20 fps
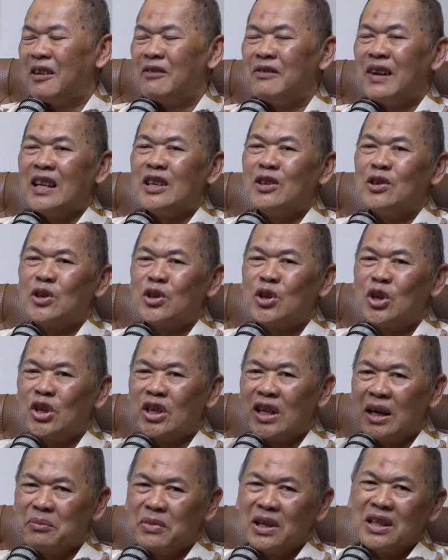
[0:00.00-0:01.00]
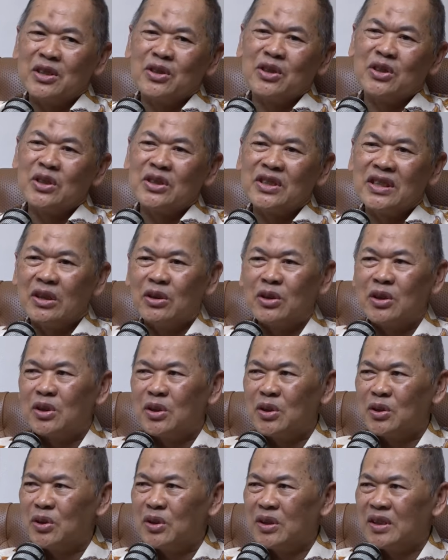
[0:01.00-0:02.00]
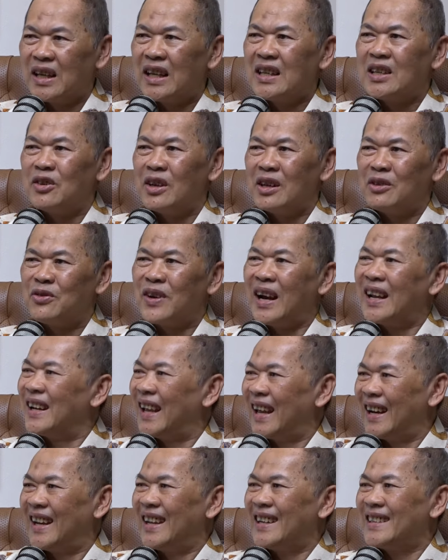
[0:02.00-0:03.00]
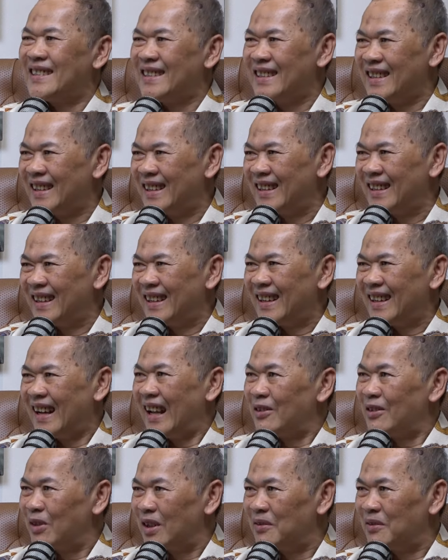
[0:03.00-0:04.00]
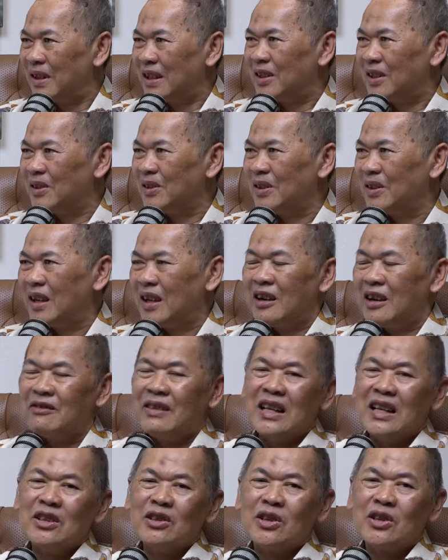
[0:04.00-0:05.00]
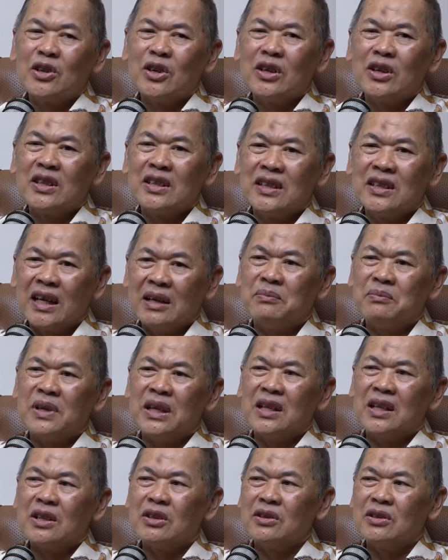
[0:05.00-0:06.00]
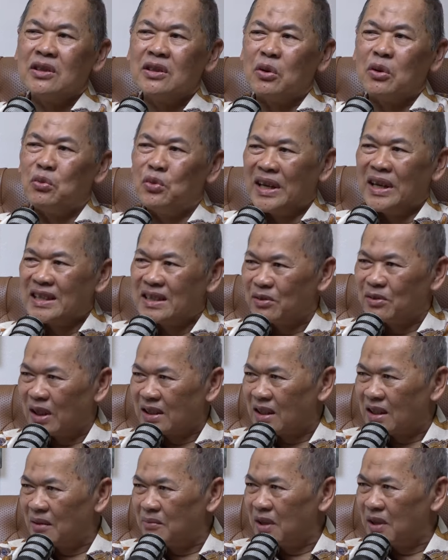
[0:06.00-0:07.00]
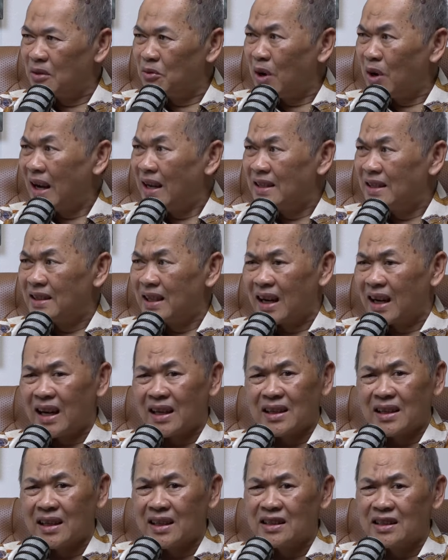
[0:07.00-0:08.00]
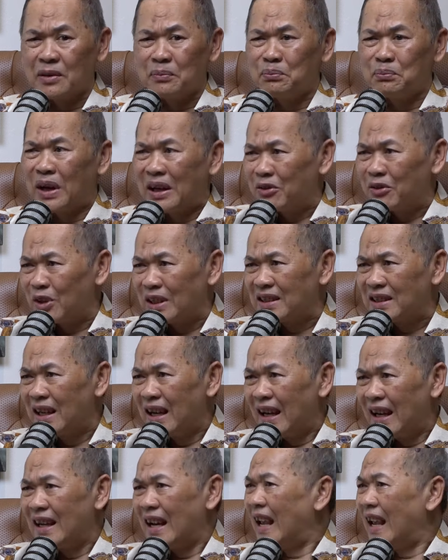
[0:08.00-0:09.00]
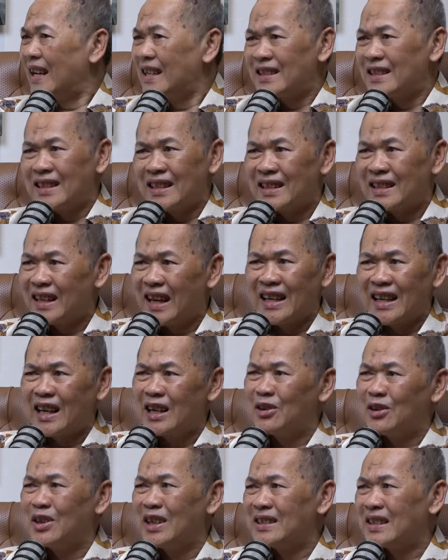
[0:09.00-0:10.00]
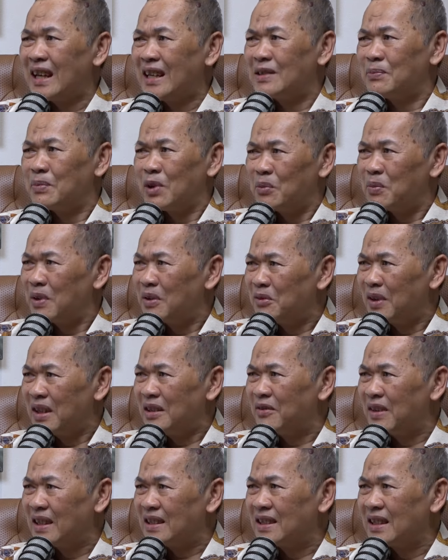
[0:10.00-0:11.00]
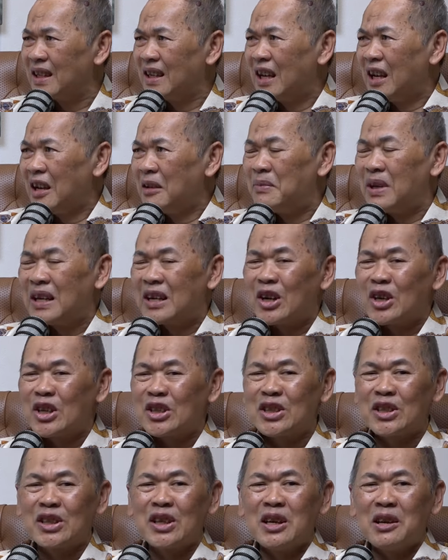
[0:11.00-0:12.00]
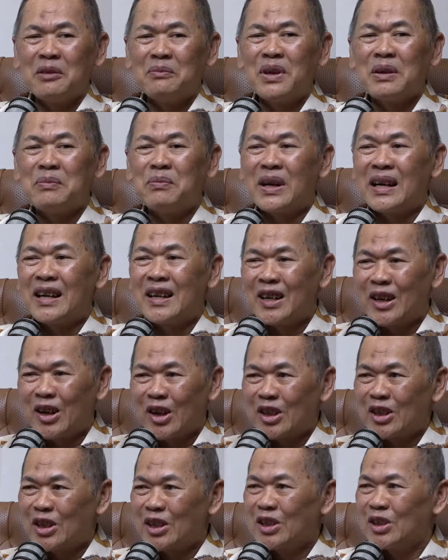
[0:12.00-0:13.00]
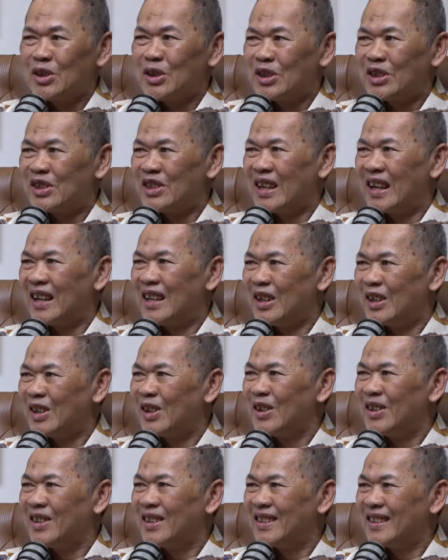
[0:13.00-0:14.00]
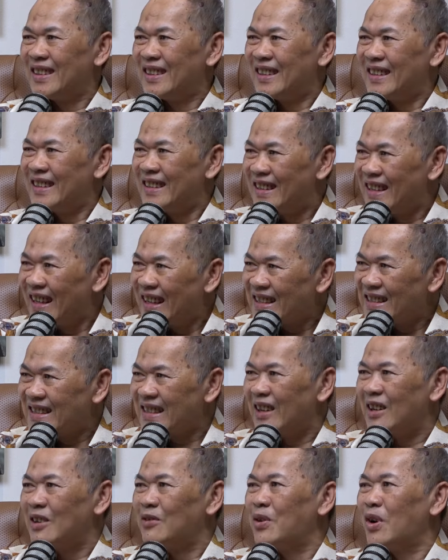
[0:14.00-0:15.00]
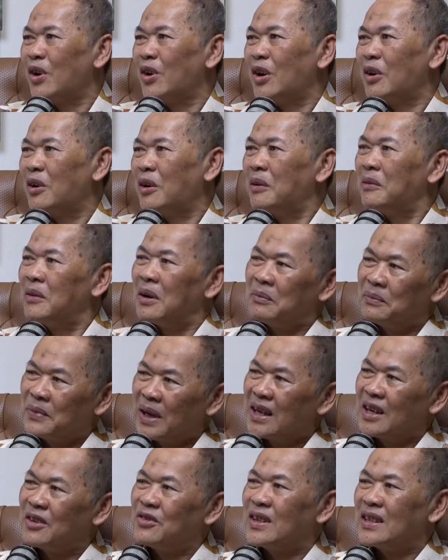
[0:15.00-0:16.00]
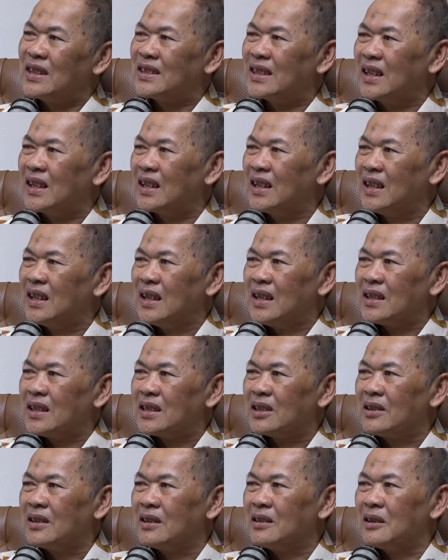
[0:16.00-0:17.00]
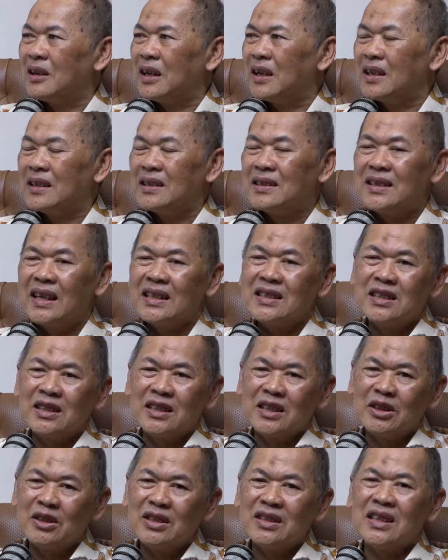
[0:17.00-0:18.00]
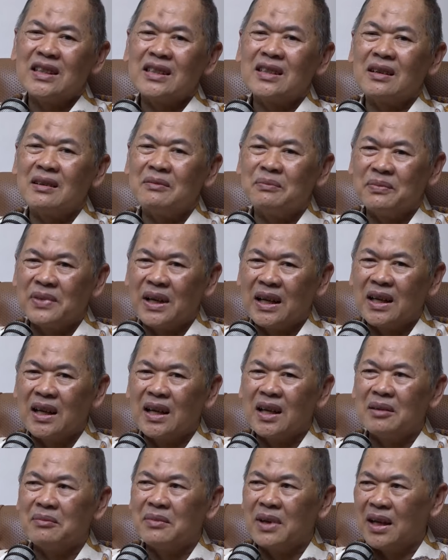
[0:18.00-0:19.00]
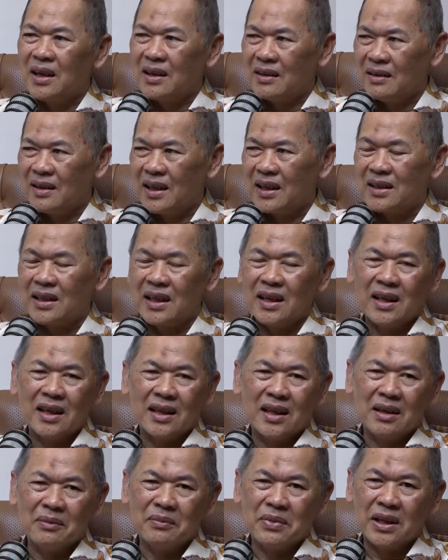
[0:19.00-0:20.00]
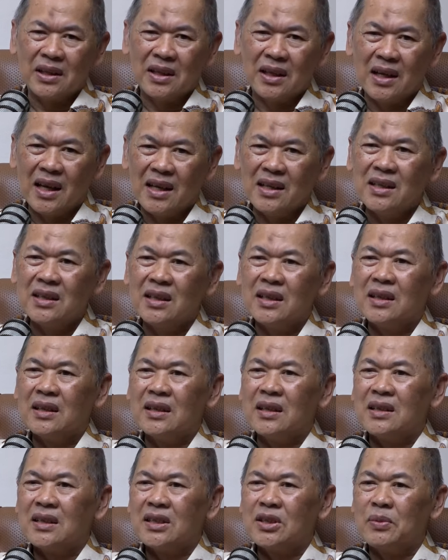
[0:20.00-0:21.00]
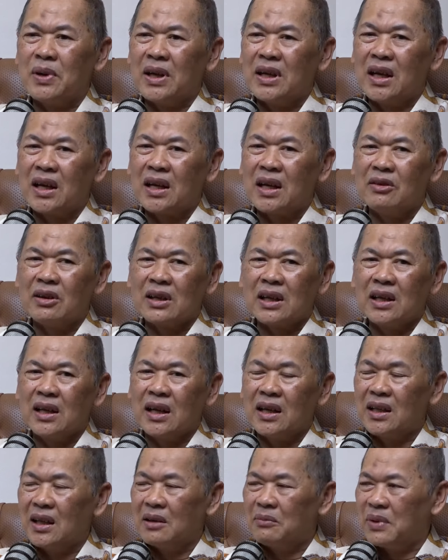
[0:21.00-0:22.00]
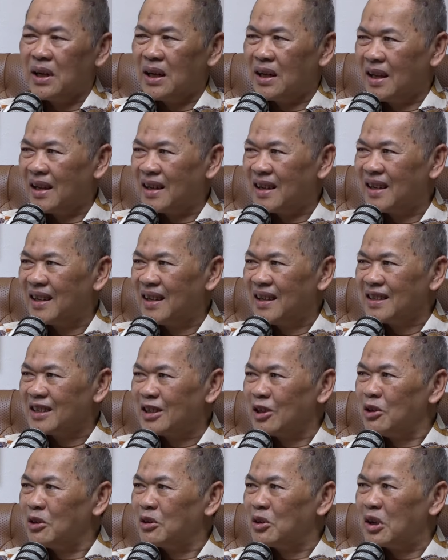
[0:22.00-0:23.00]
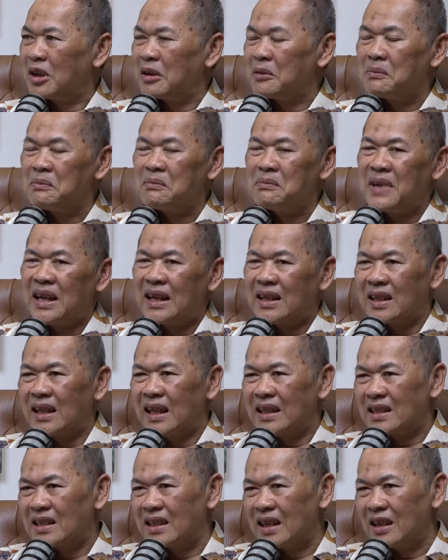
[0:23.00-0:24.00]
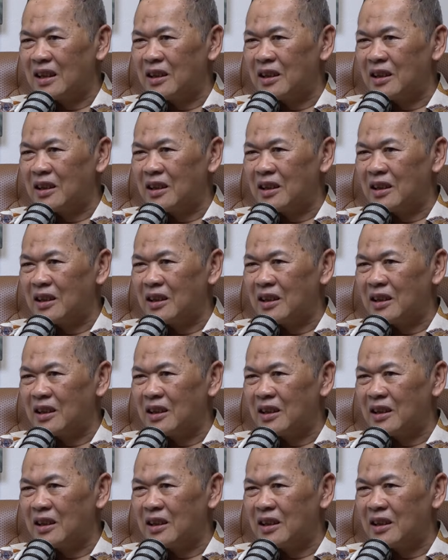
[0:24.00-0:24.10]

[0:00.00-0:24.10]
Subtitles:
when you go deep into the CO2, then you will find energy, like what we do. When you go deep into the waste, for example, why in Jakarta there's a big waste? In any city in Indonesia, it's a problem with waste. Because people not use, this for beneficial. So just use this. Rabbana ma khalaqta hadha batilan, subhanaka wa qina adzabannar. So make that,